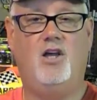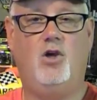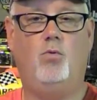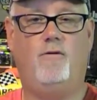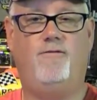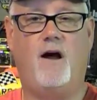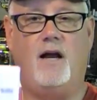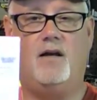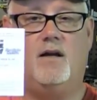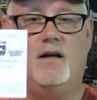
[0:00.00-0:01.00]
you will
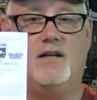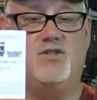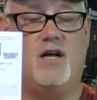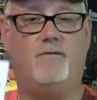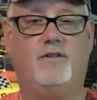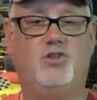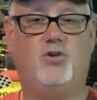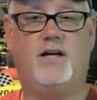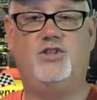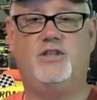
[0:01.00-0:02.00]
find a set of
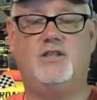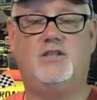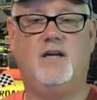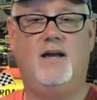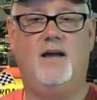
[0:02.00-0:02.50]
instructions,